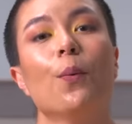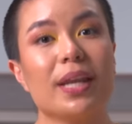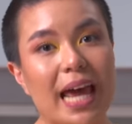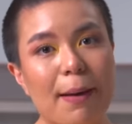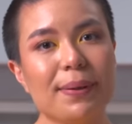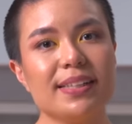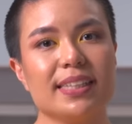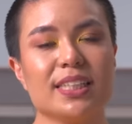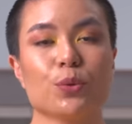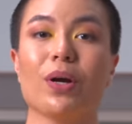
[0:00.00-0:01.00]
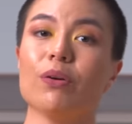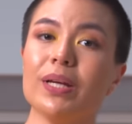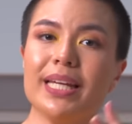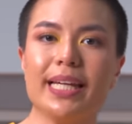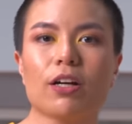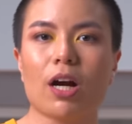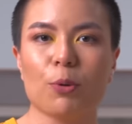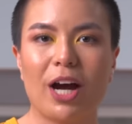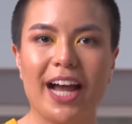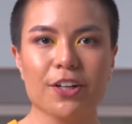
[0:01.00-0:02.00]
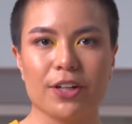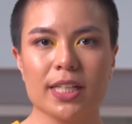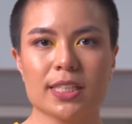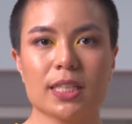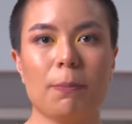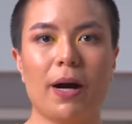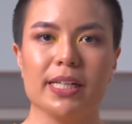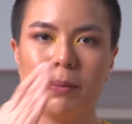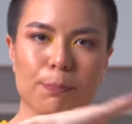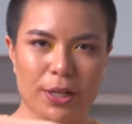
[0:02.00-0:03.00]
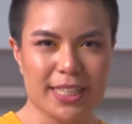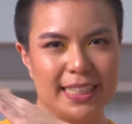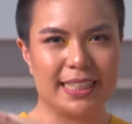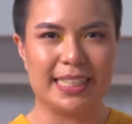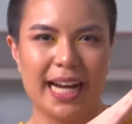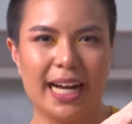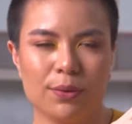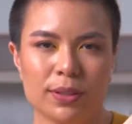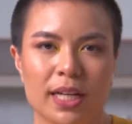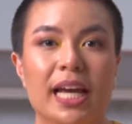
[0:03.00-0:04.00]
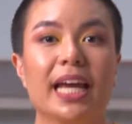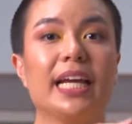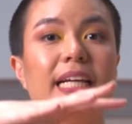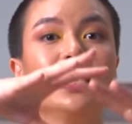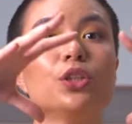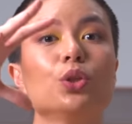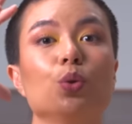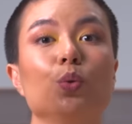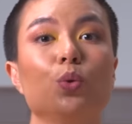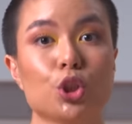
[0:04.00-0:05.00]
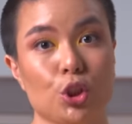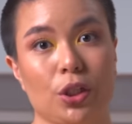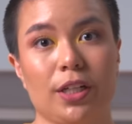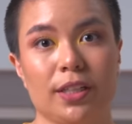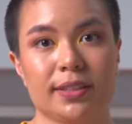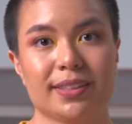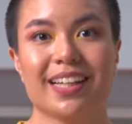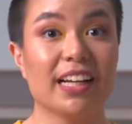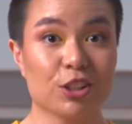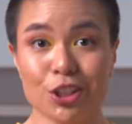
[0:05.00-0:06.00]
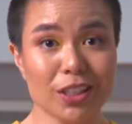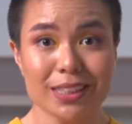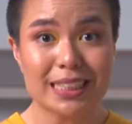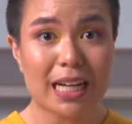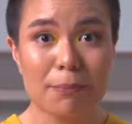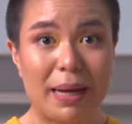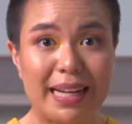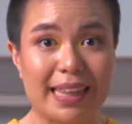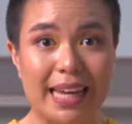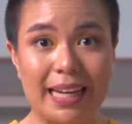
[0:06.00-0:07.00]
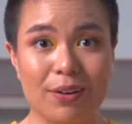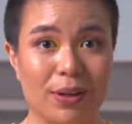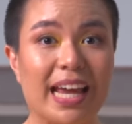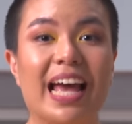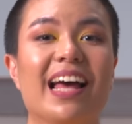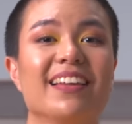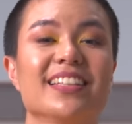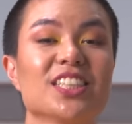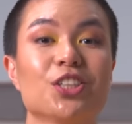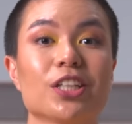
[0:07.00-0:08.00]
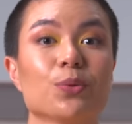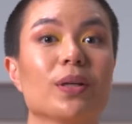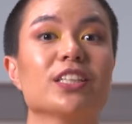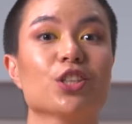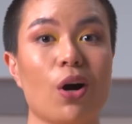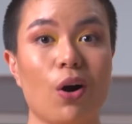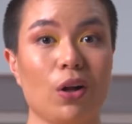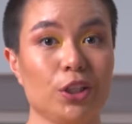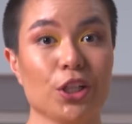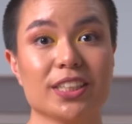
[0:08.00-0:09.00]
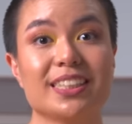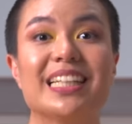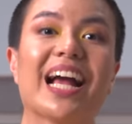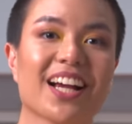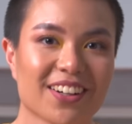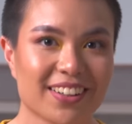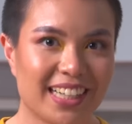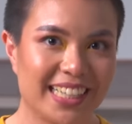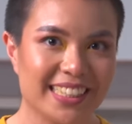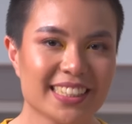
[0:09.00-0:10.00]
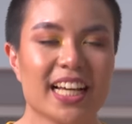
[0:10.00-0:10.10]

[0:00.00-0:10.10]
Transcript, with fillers: What happens is when we eat carbohydrates, the body breaks it down into sugars. Now, sugars is not a bad thing, okay? This is just what it's called, your saccharides.